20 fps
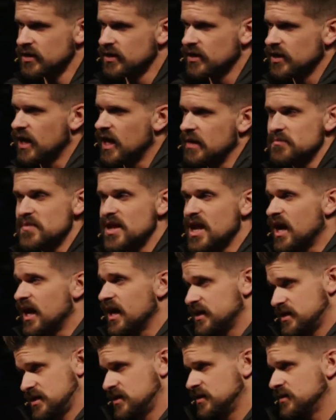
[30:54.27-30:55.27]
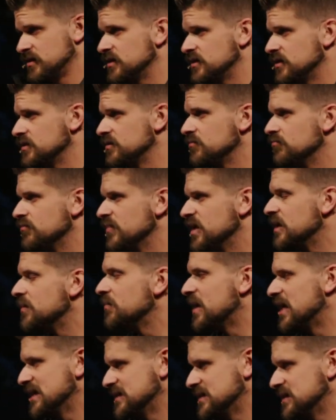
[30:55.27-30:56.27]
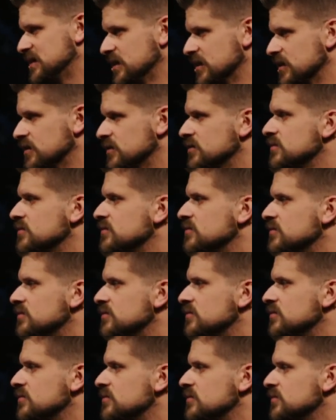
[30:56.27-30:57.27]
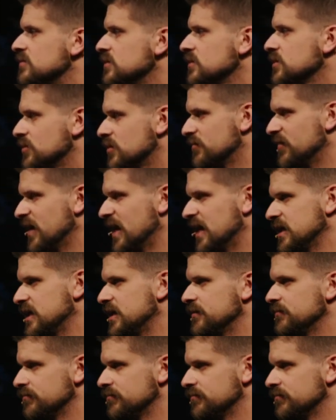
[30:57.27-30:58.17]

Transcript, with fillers: I'm not minimizing your valley.